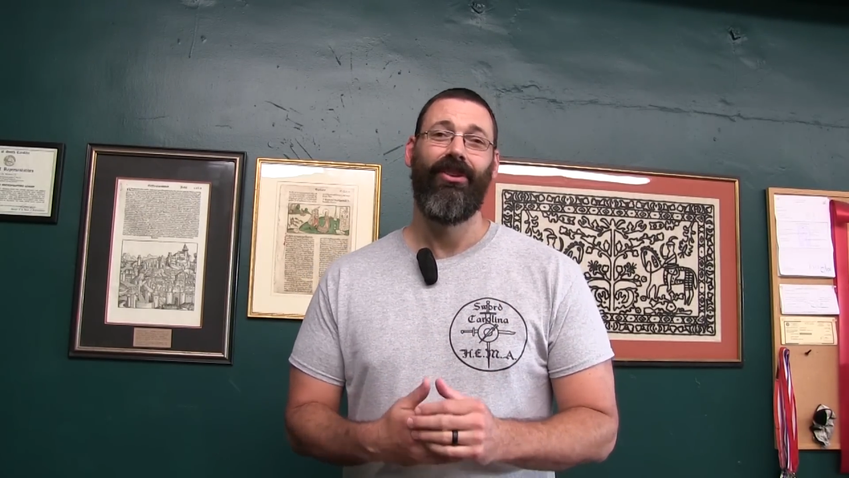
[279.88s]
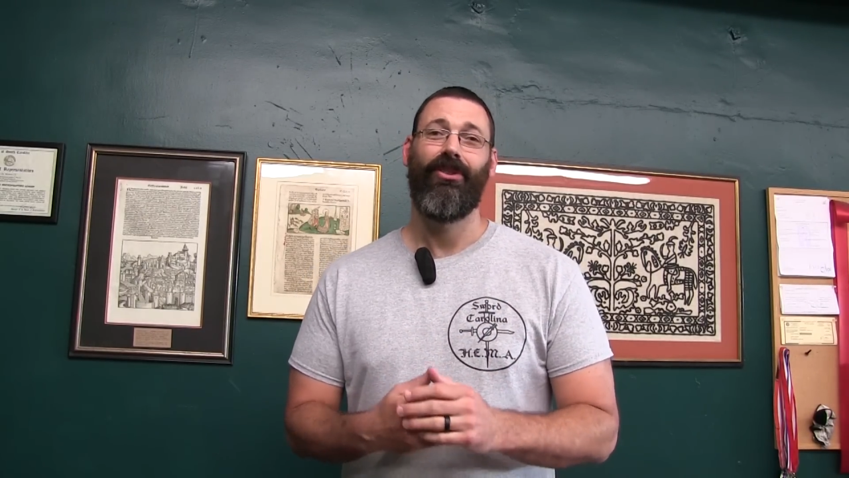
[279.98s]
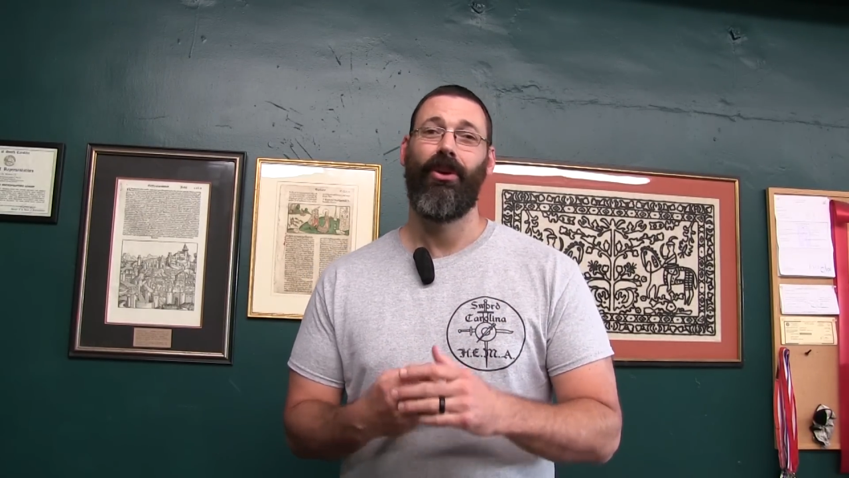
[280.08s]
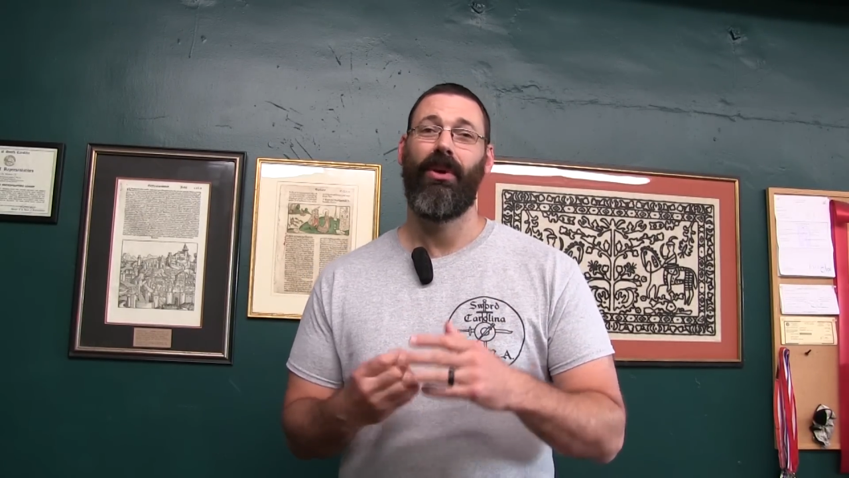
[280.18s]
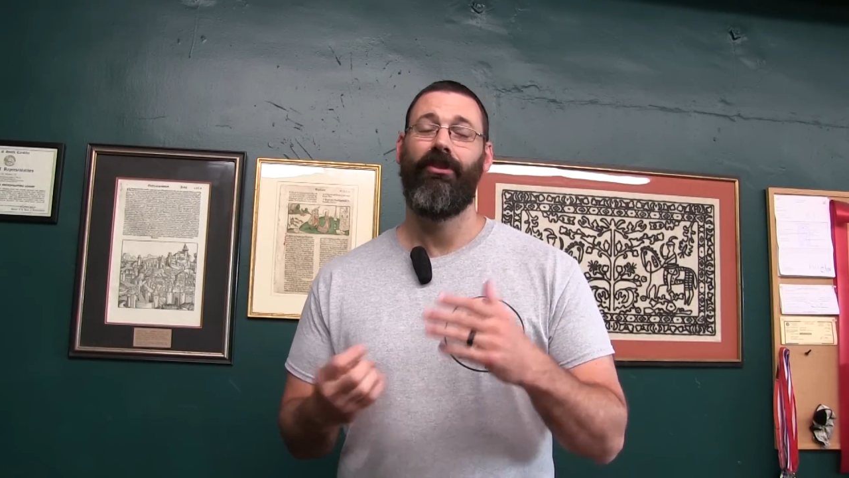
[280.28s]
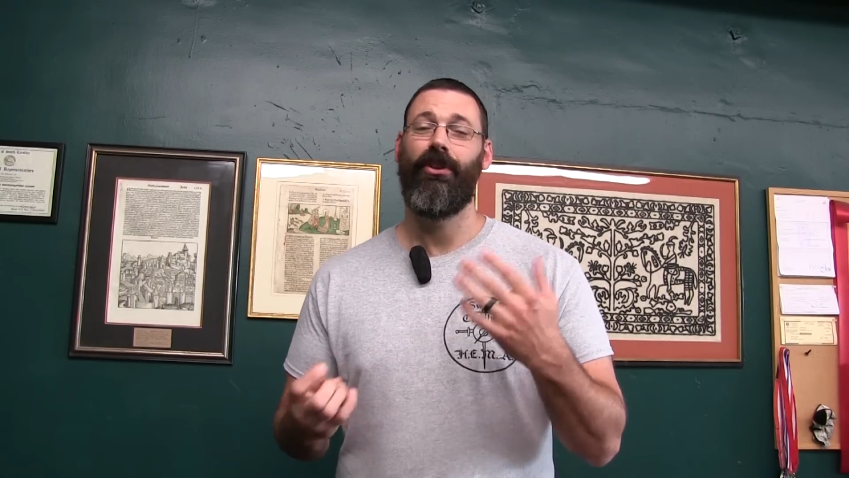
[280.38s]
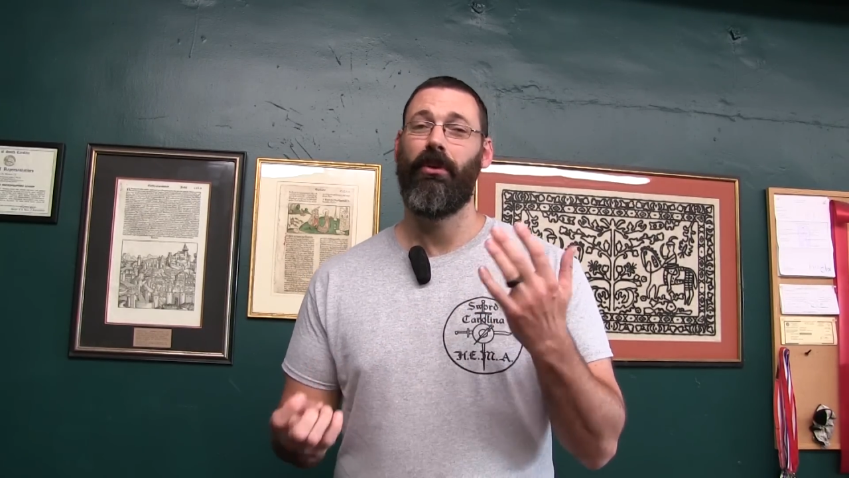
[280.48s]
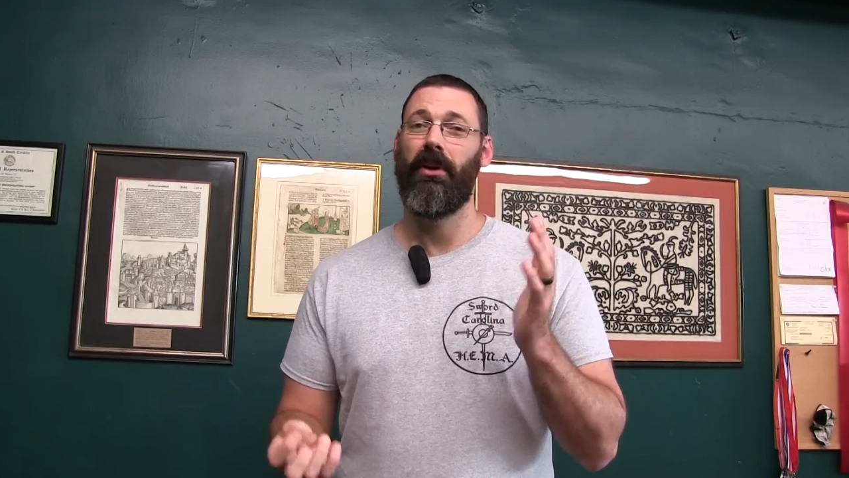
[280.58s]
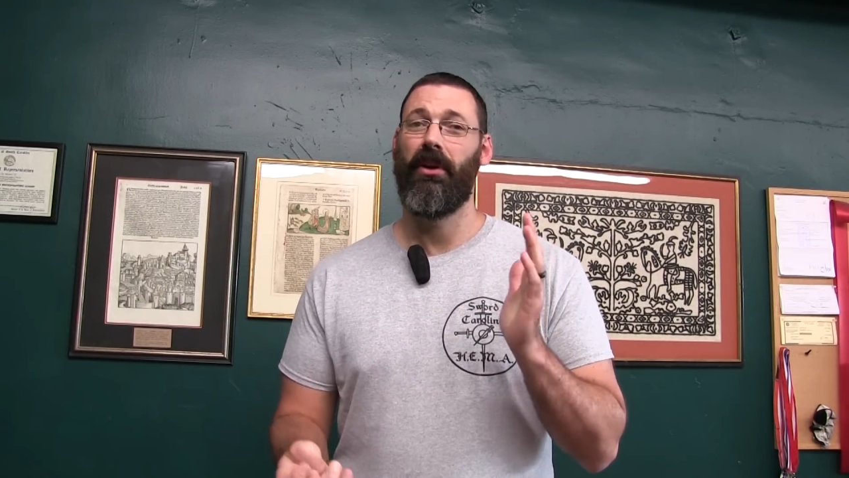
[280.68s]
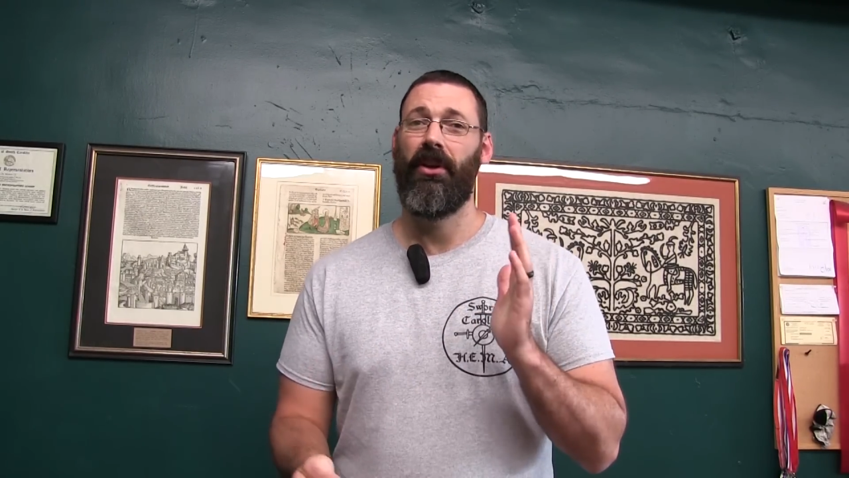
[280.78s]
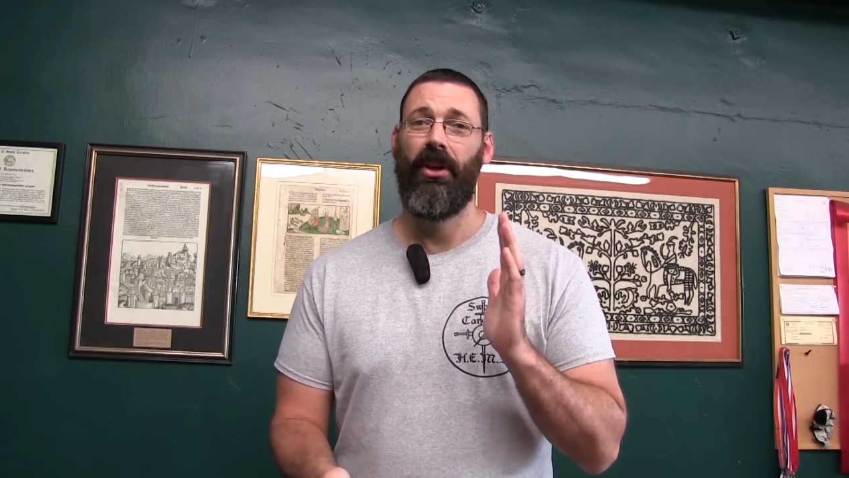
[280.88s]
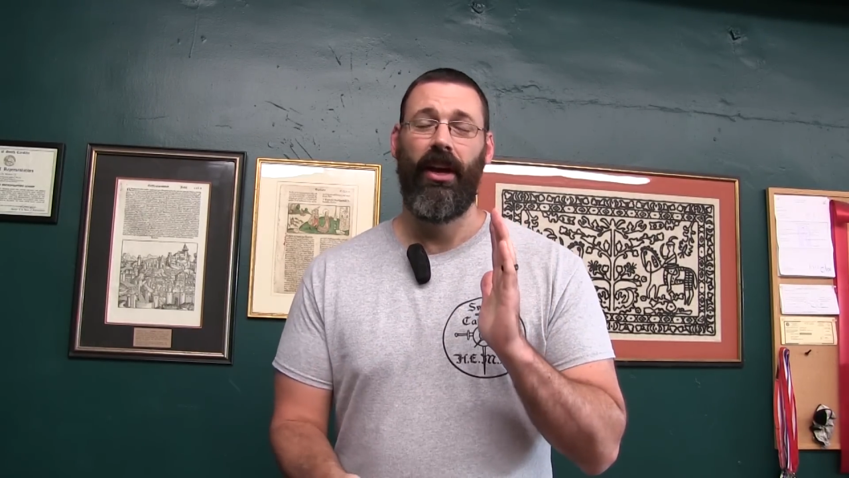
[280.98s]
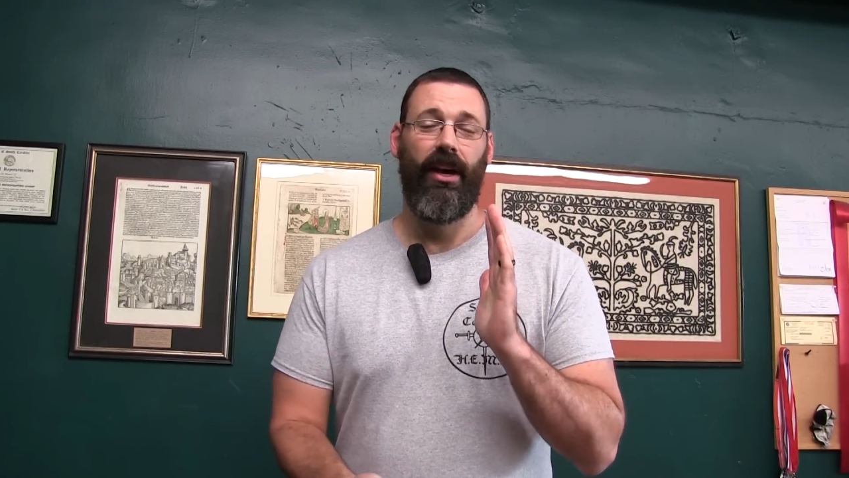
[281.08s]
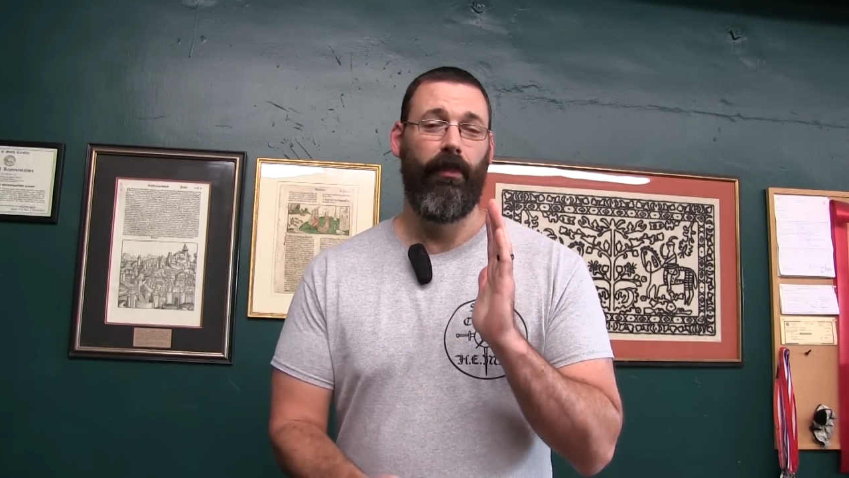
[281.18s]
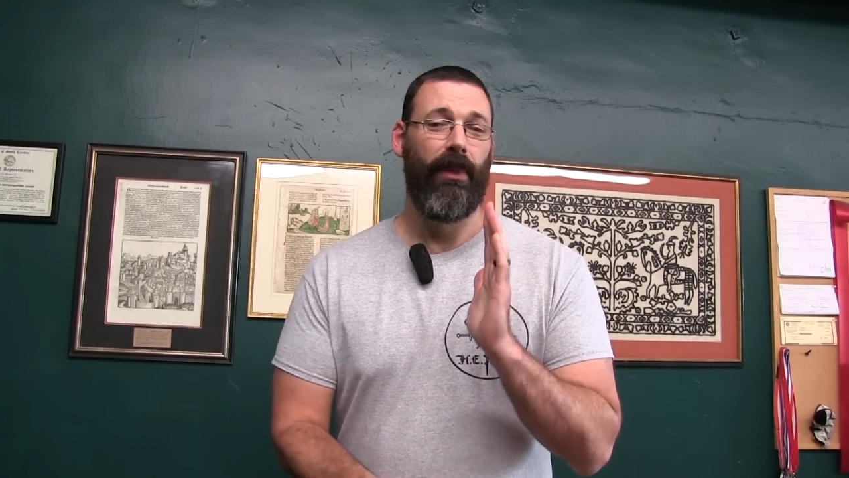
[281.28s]
So if you are
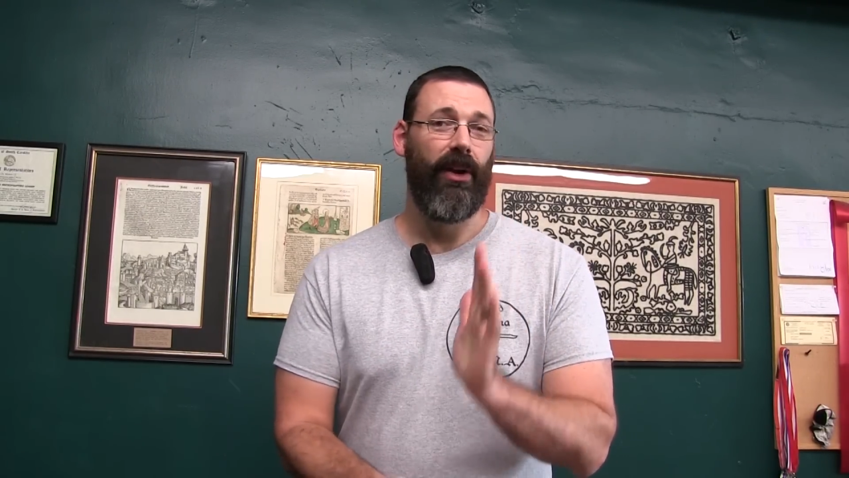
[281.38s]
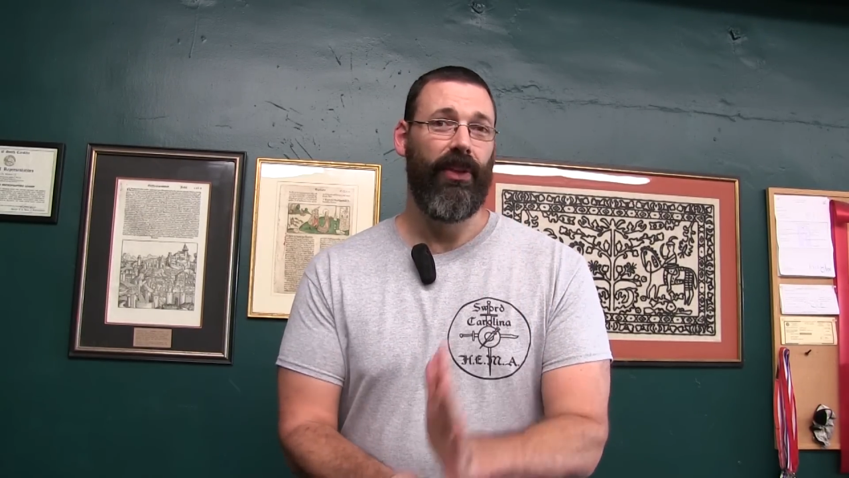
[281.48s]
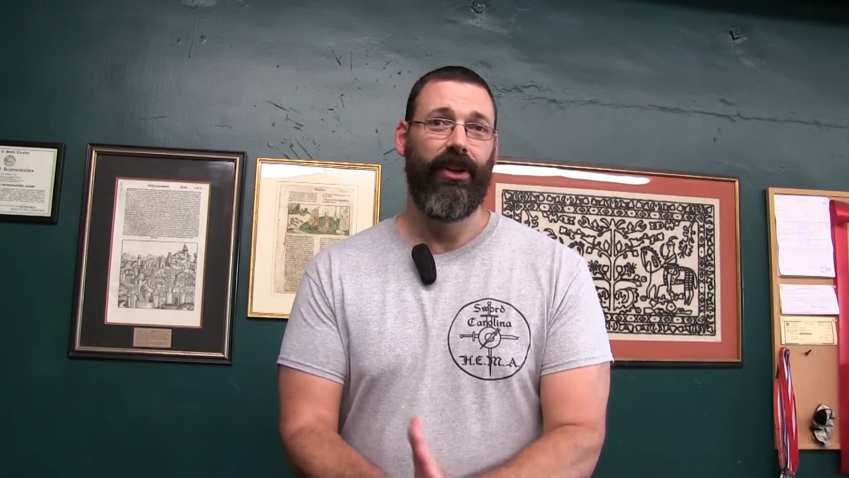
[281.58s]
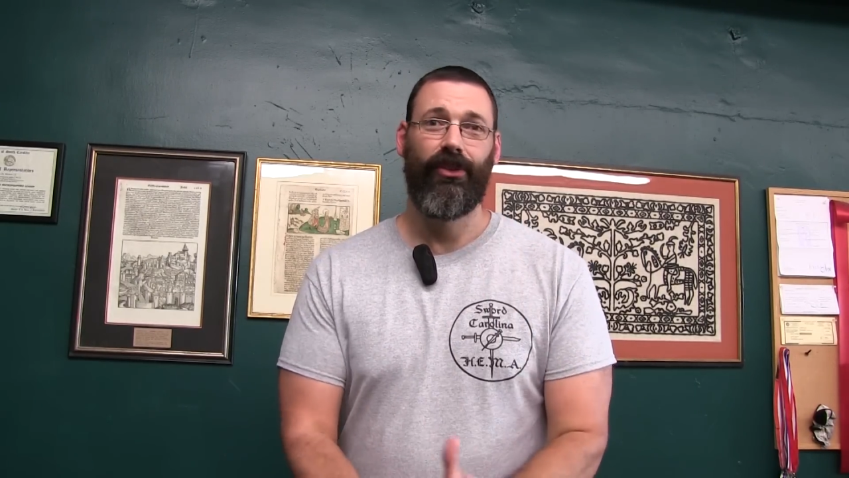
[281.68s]
mildly